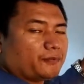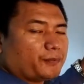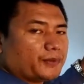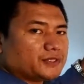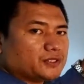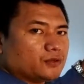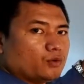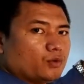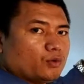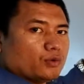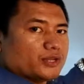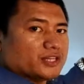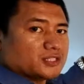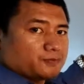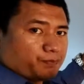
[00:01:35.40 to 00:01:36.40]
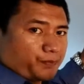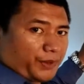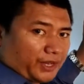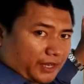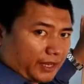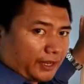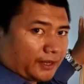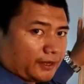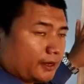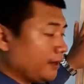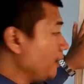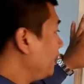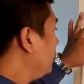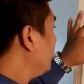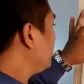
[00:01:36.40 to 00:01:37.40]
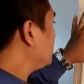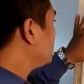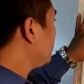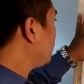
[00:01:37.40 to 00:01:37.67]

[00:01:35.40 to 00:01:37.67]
person who is speaking is the